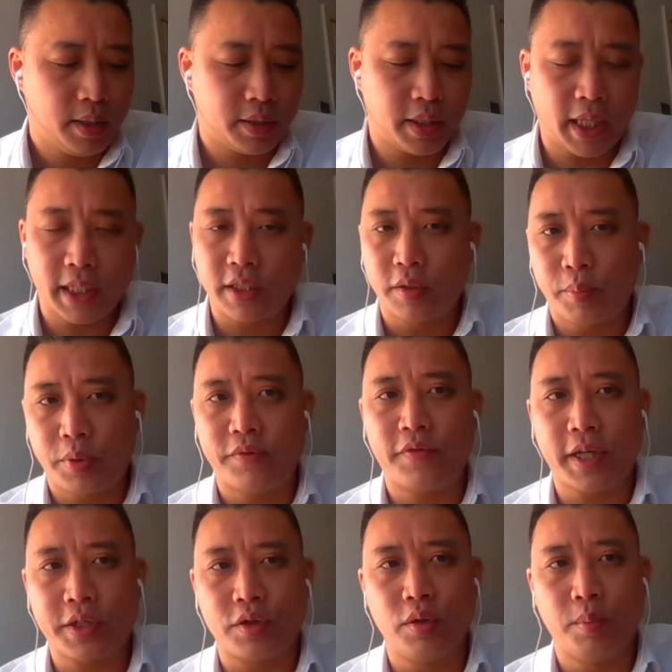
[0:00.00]
So that's the
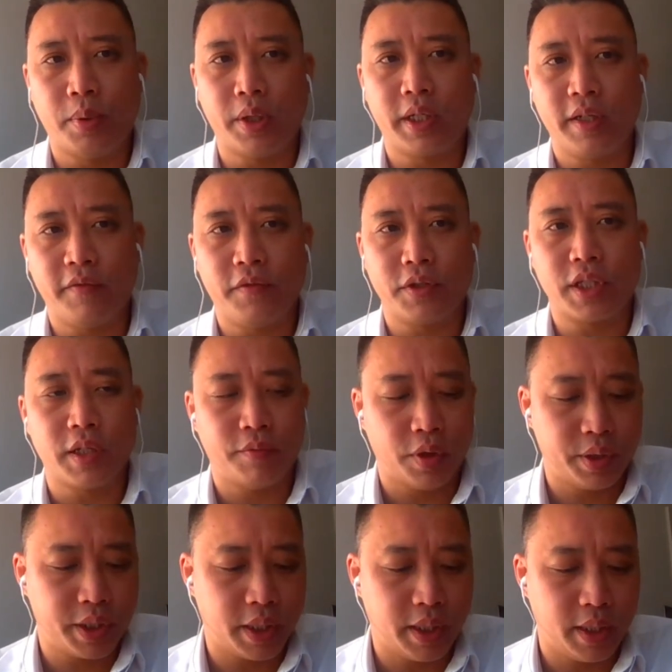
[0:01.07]
professional body for
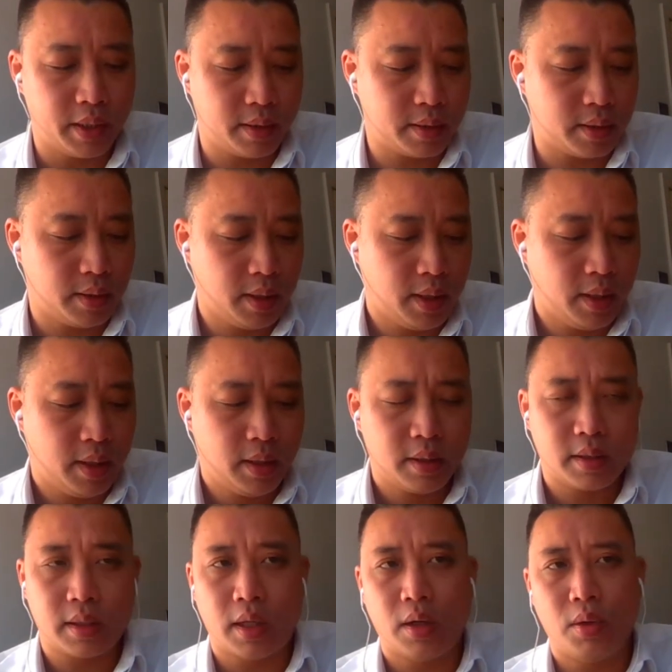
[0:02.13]
civil engineers.
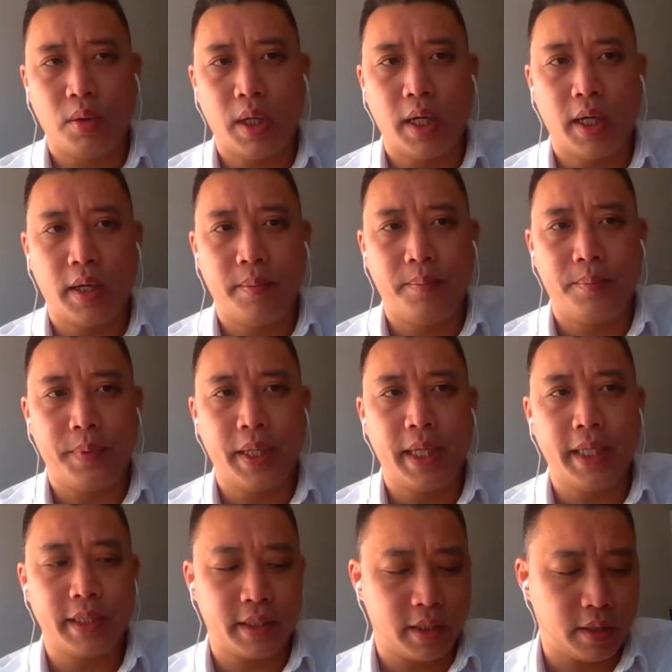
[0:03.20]
So um,
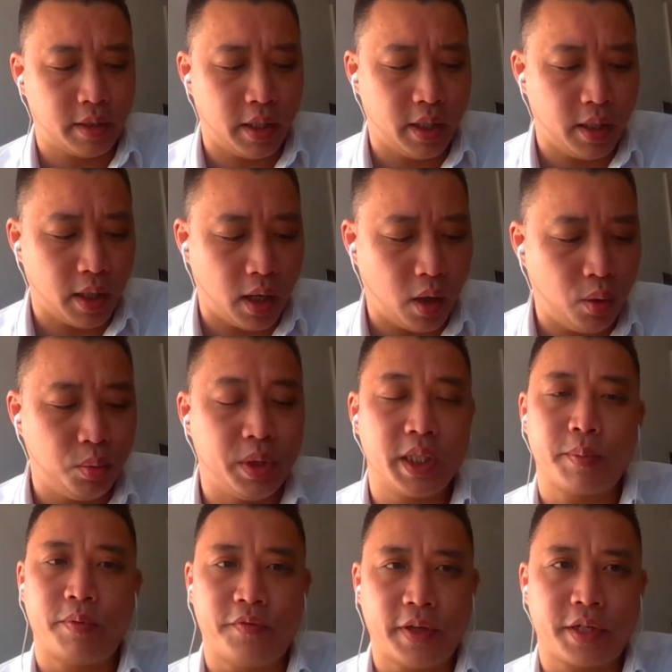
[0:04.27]
it's the
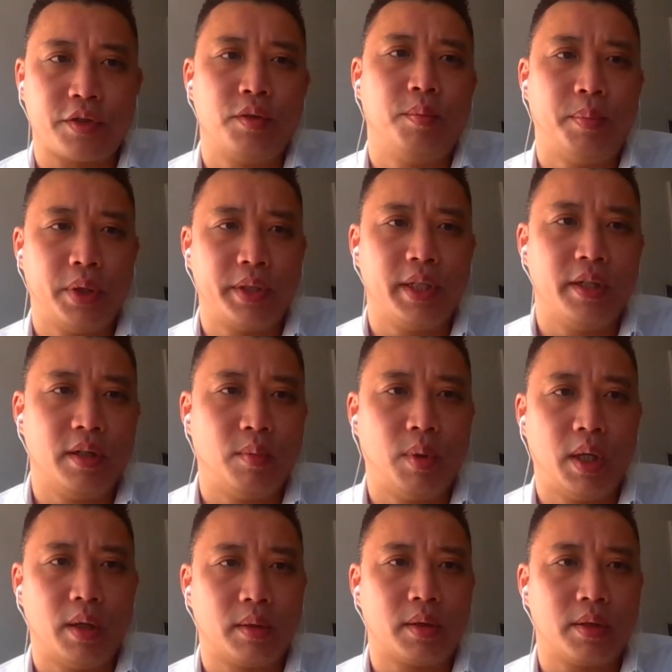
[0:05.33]
oldest professional body in the
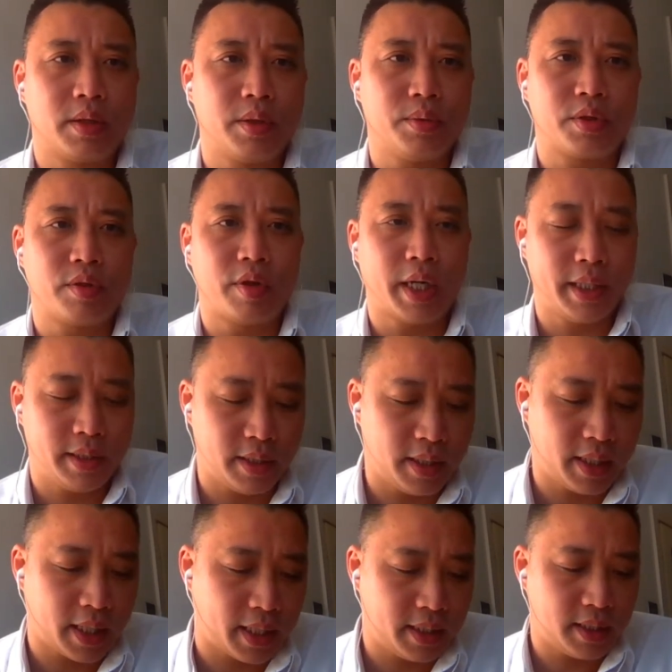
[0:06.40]
world because it was created
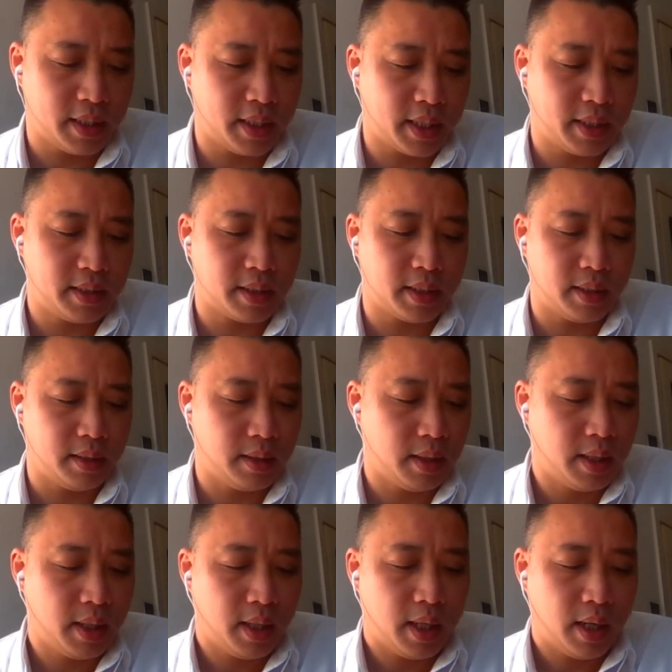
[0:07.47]
in 1818.
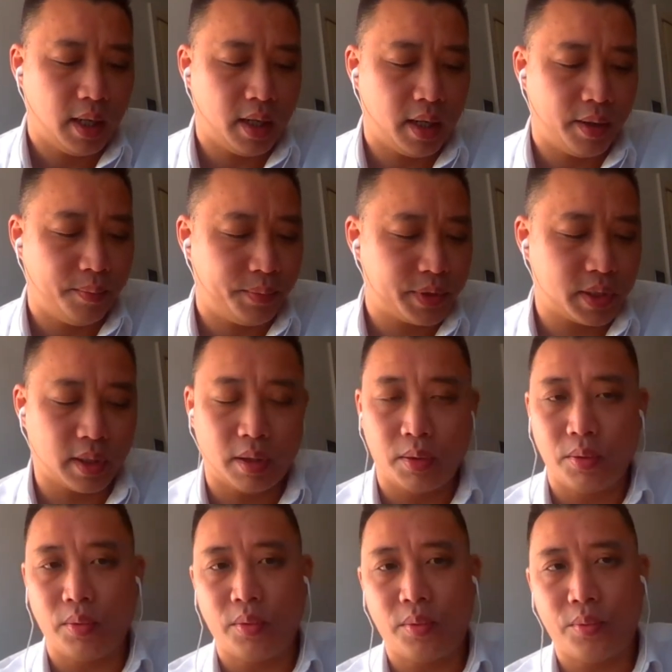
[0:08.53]
Um, wow. Um,
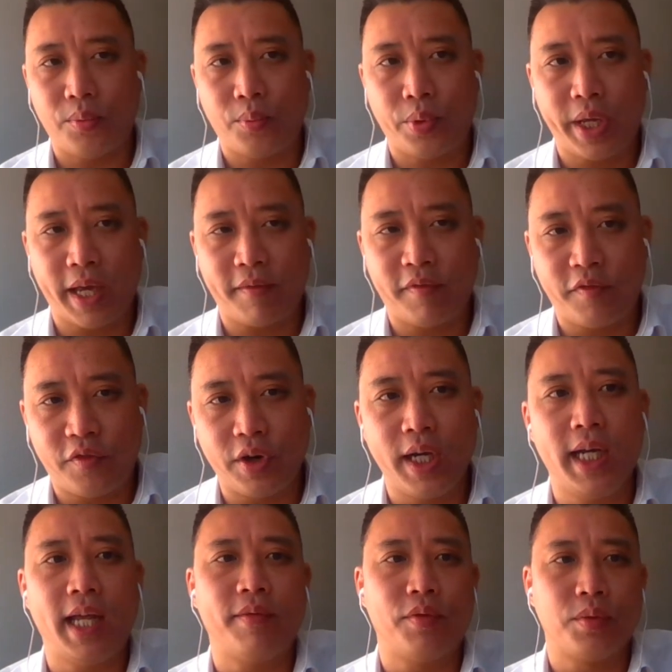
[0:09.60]
so we have three
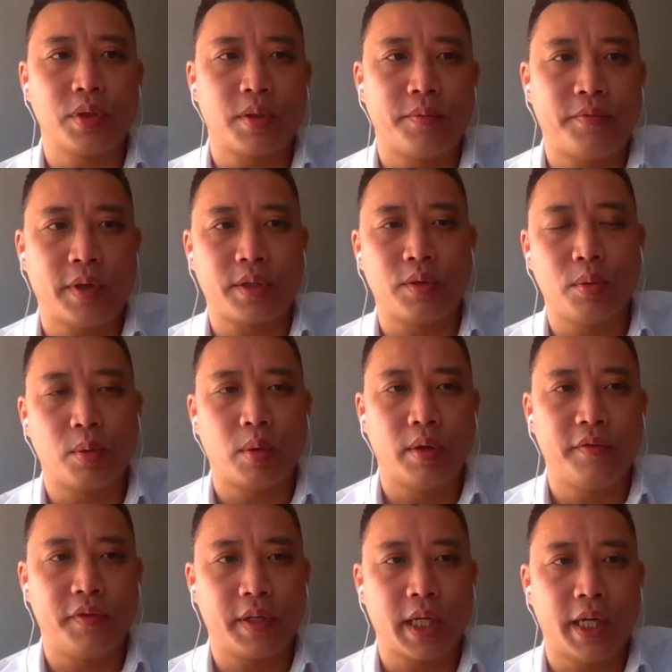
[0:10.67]
levels of professional
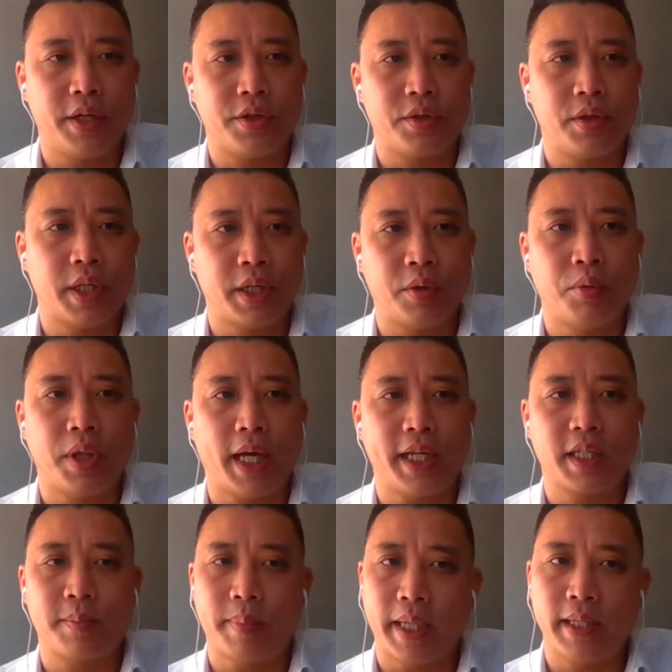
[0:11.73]
qualification, and all that
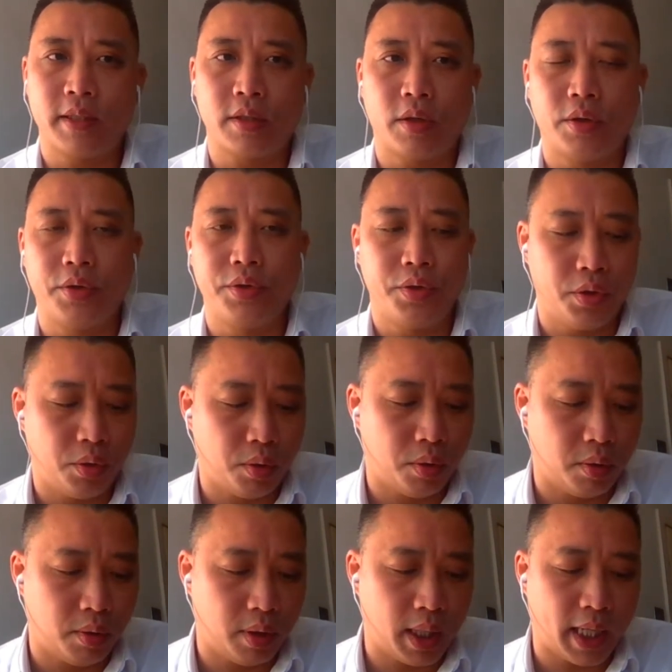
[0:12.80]
is based on
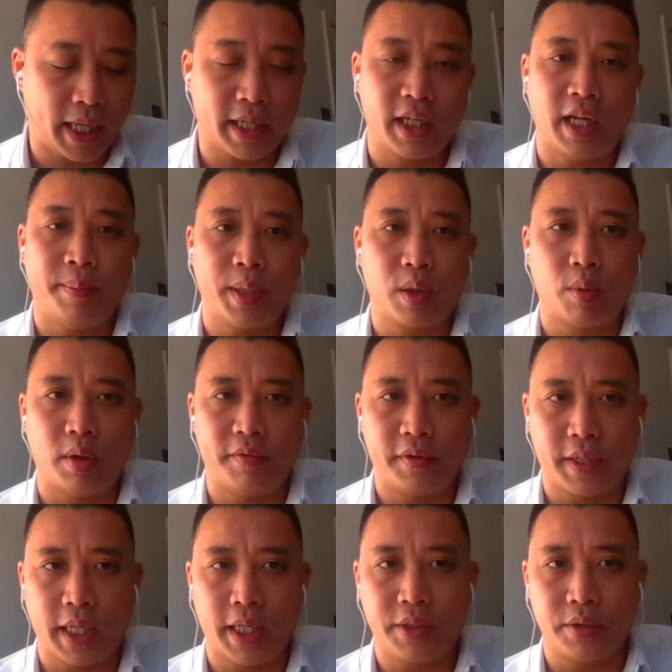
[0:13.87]
your academic
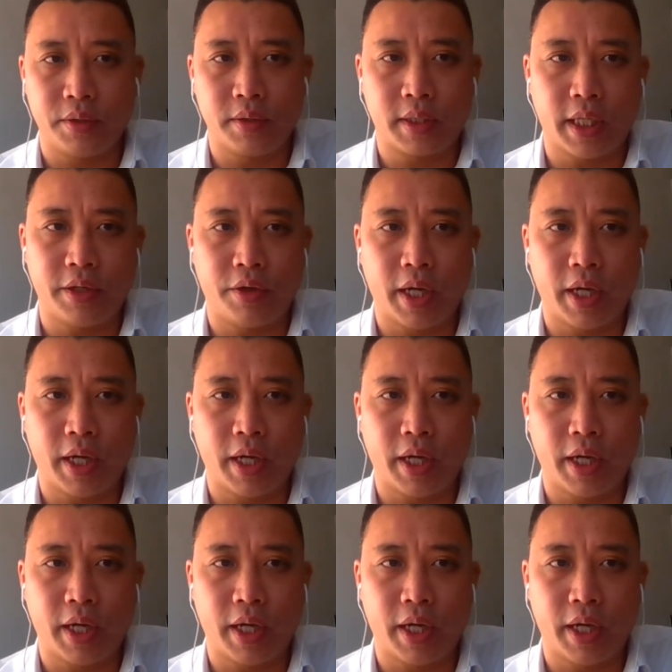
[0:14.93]
qualifications that